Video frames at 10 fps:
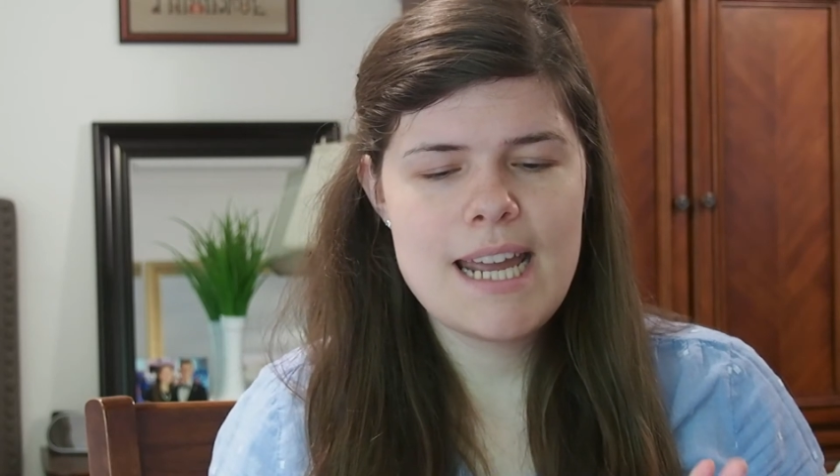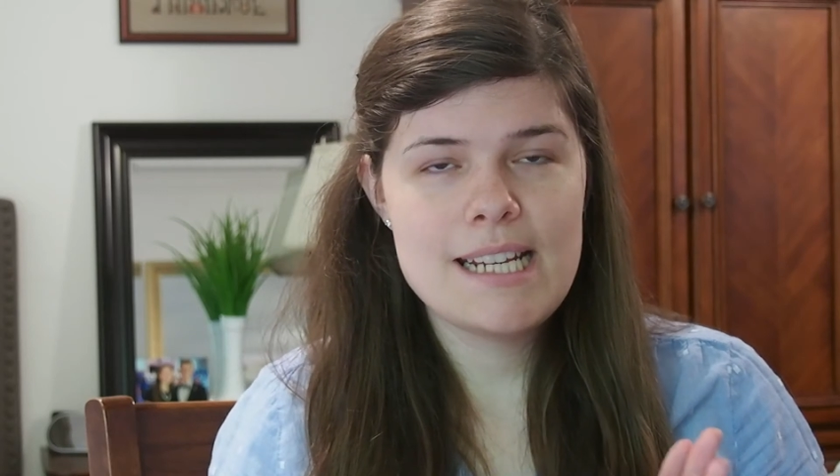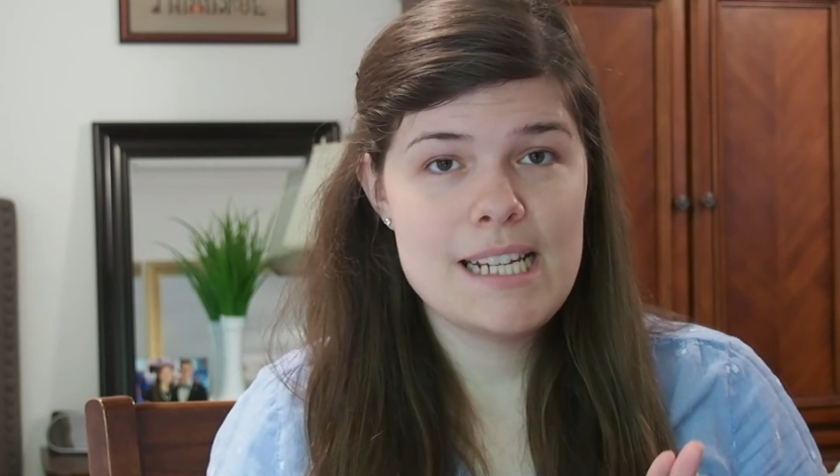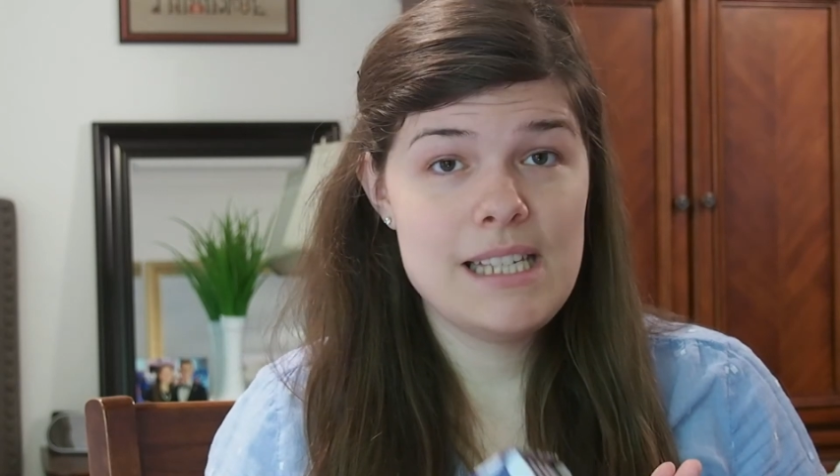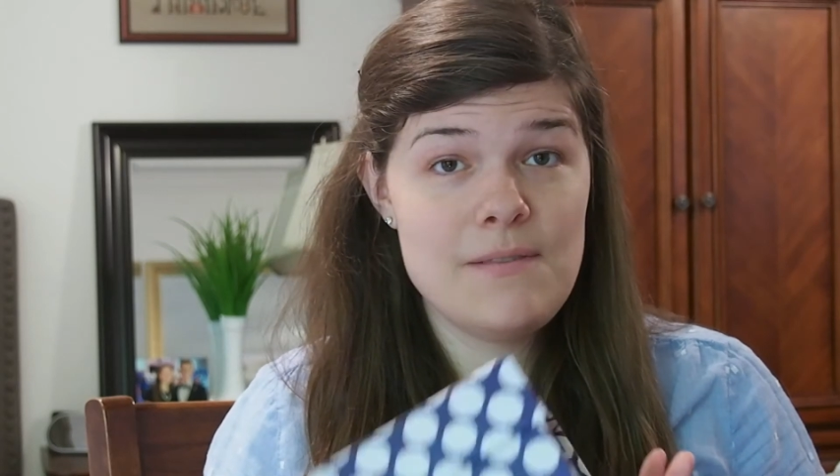I
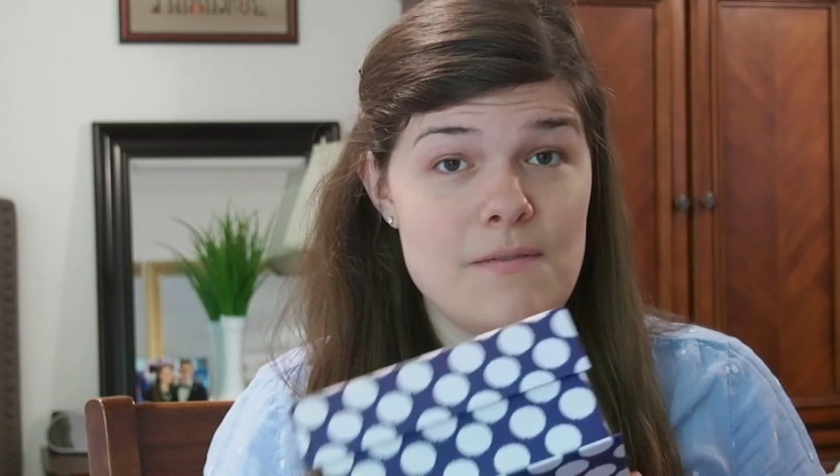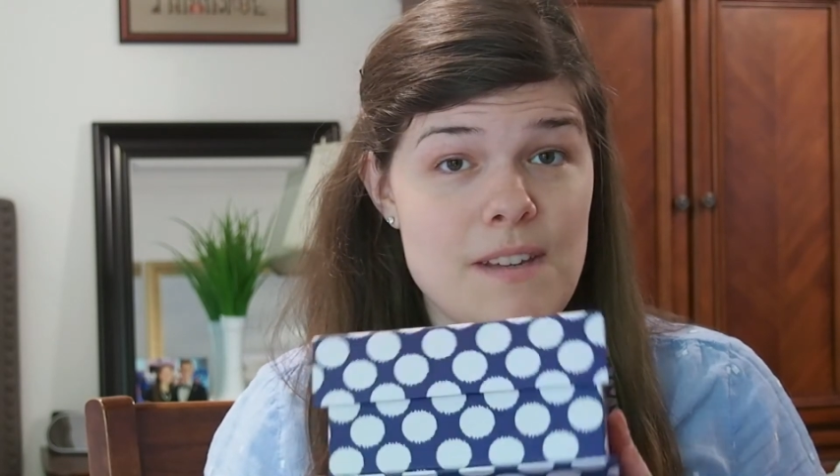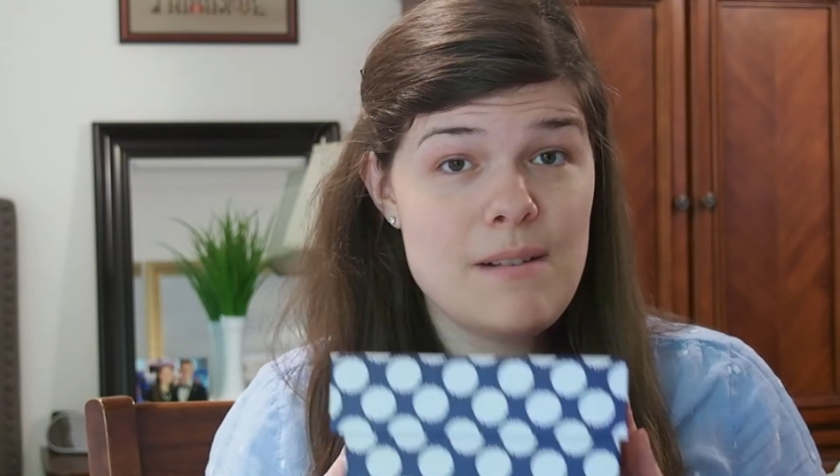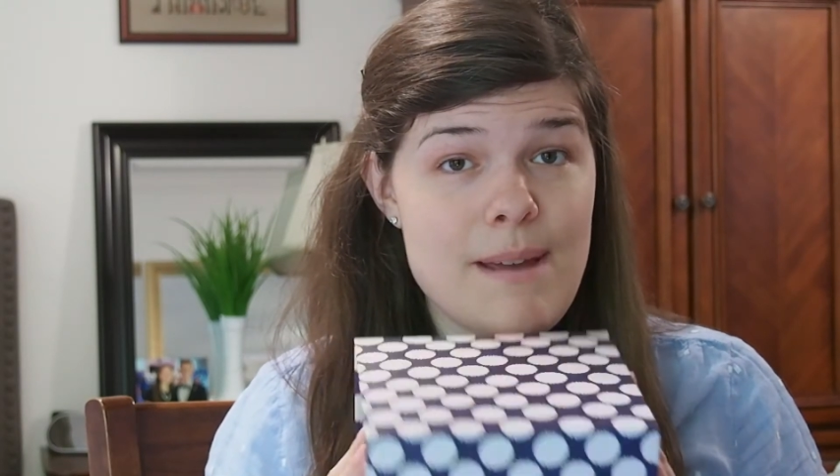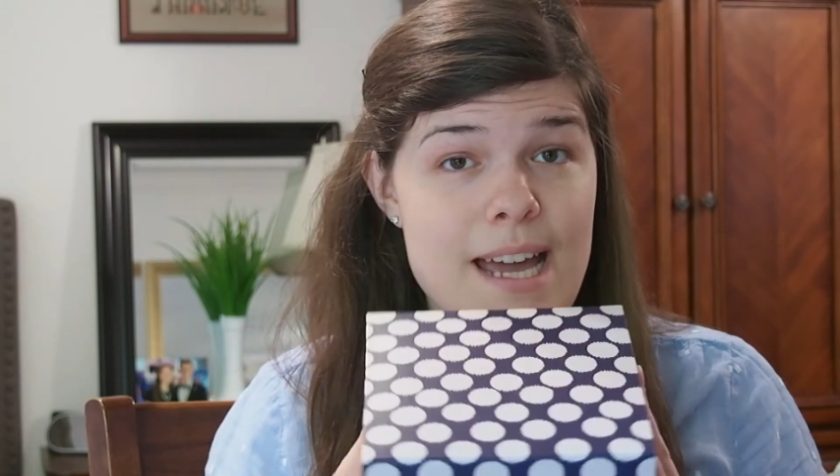need some
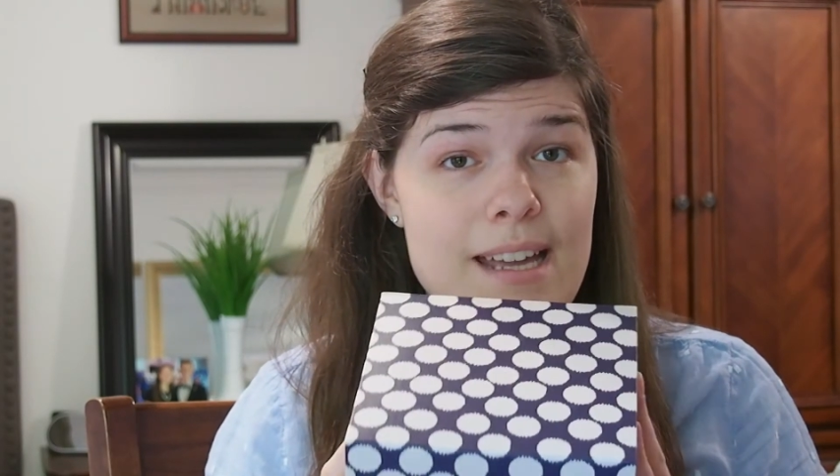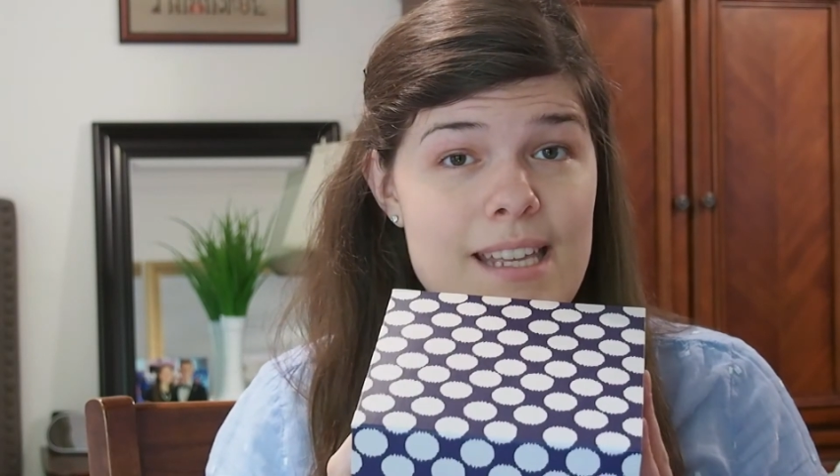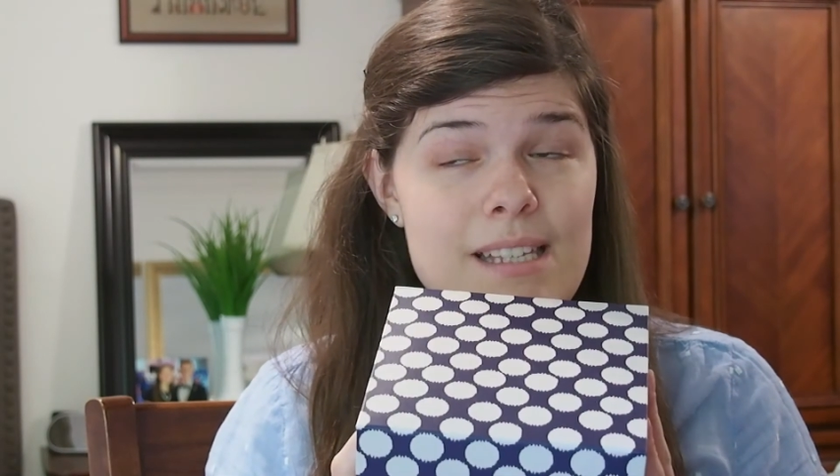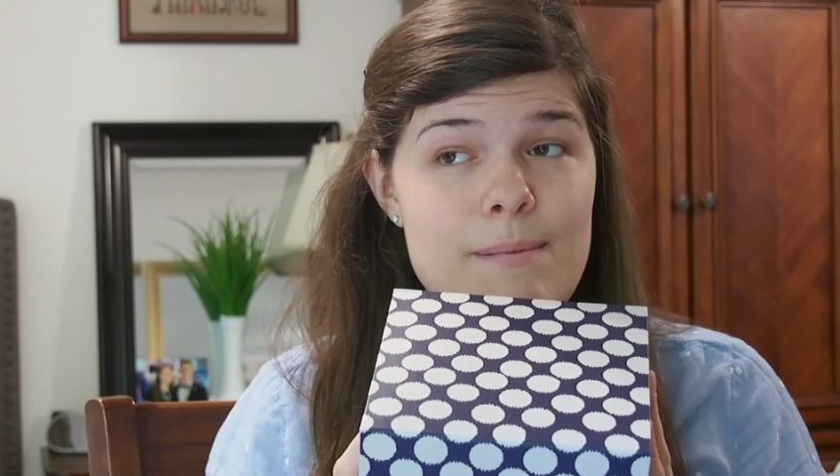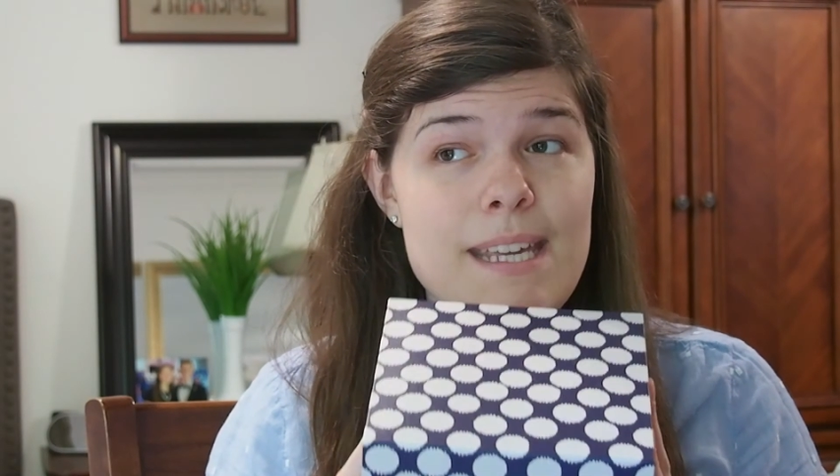feedback
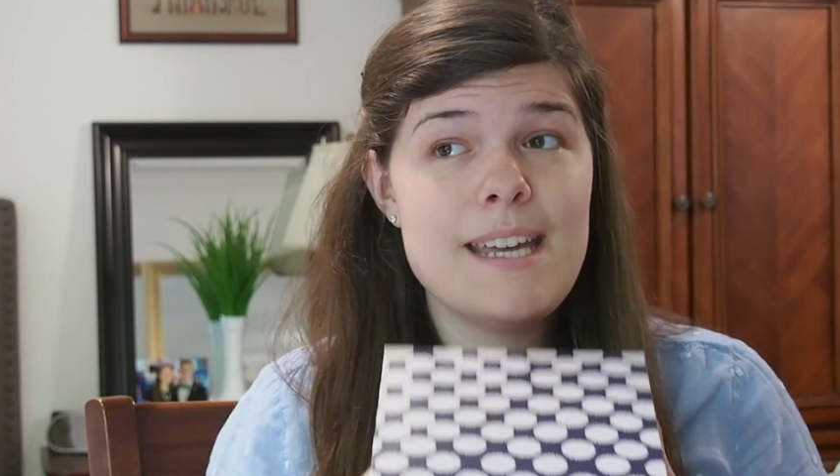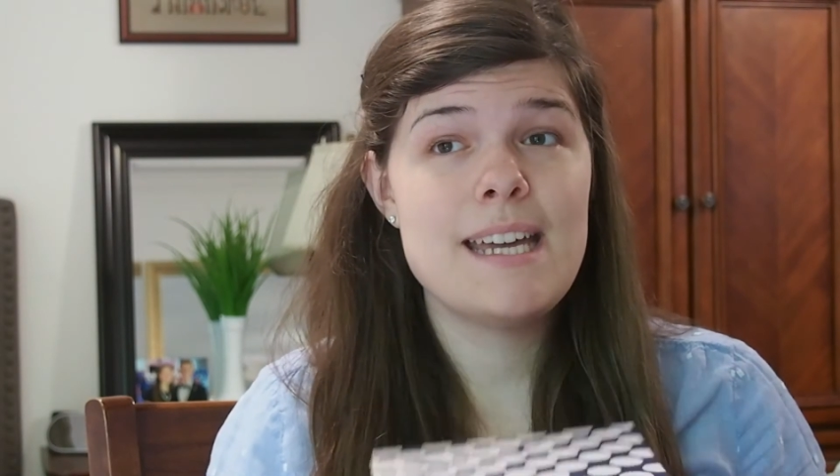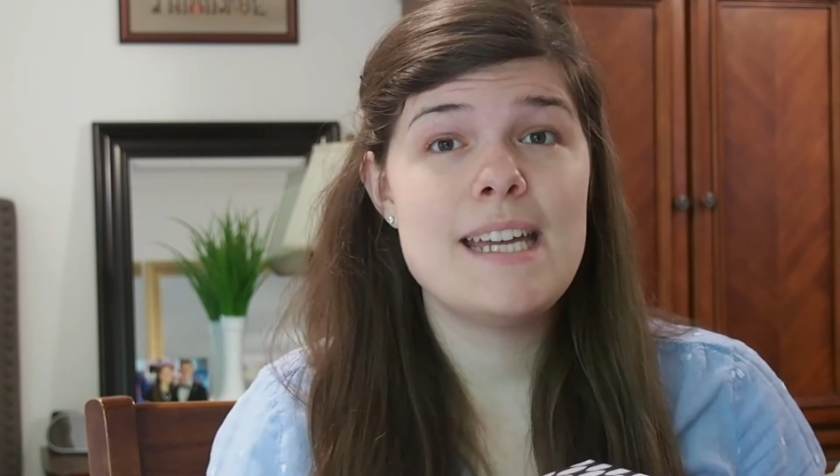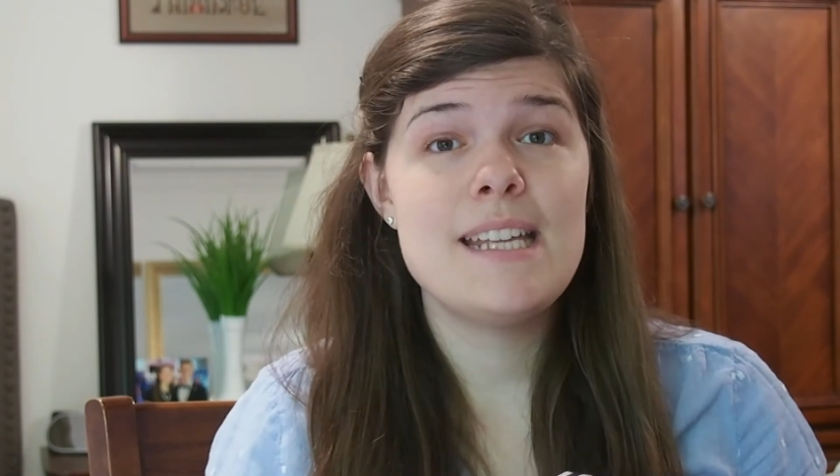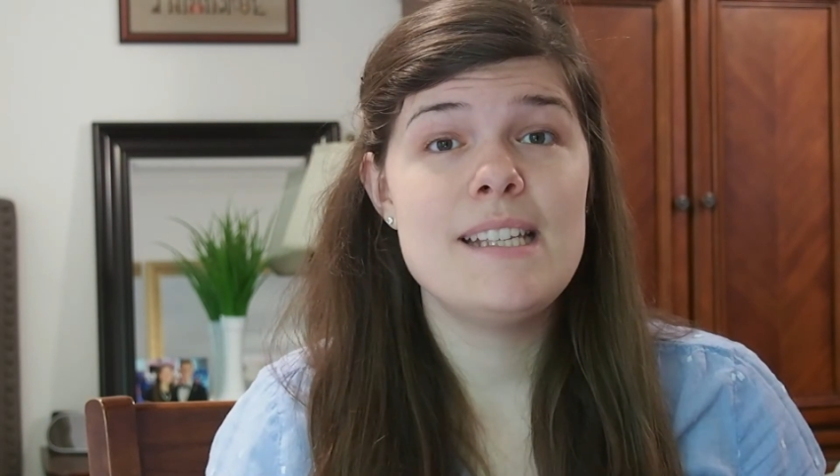is
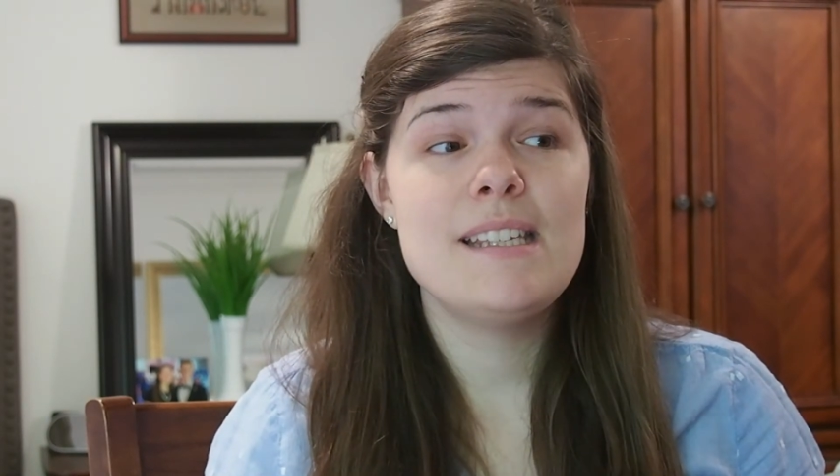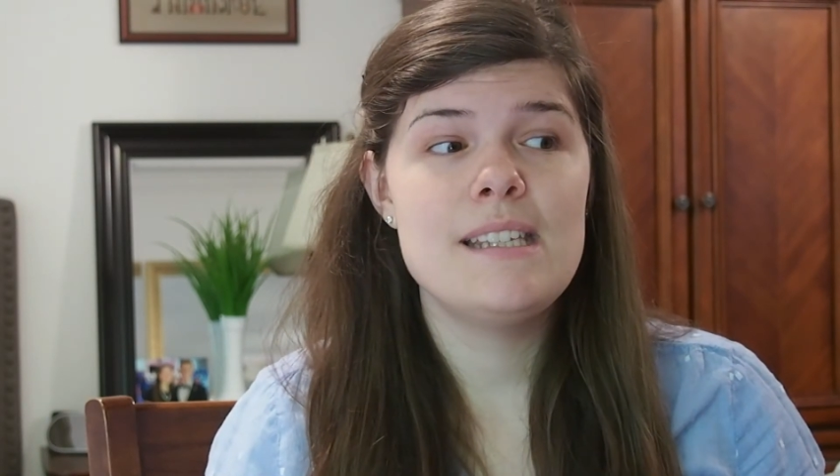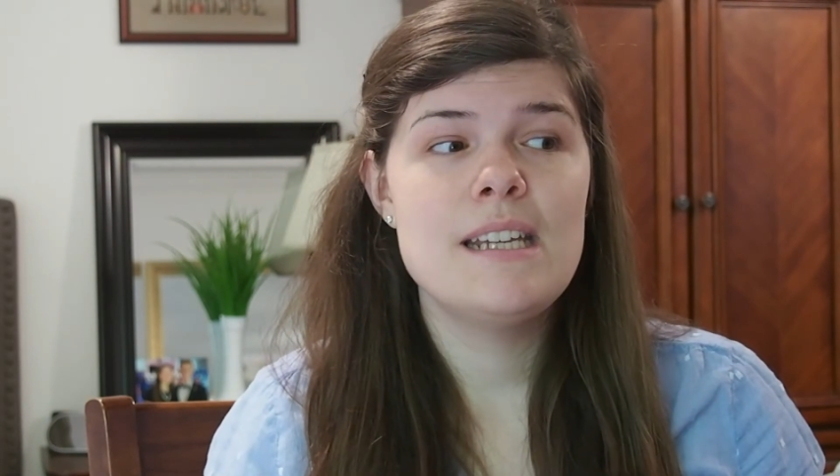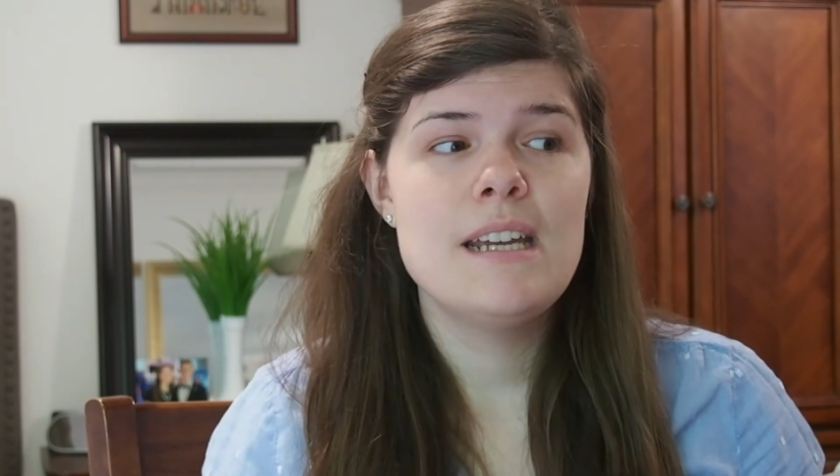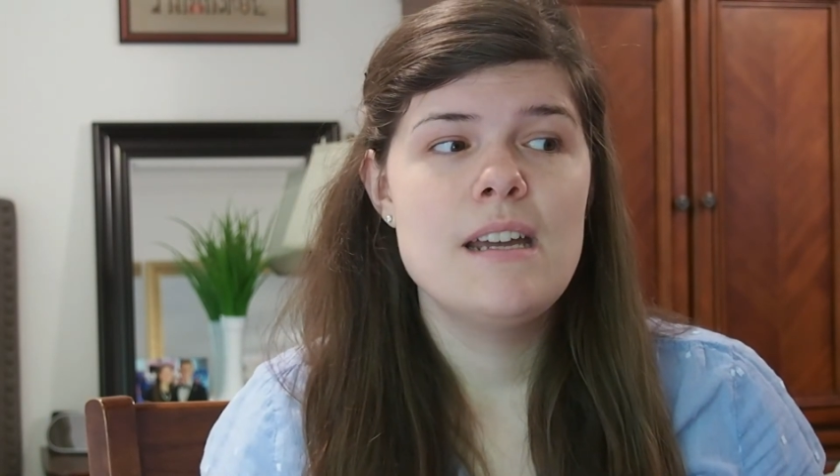because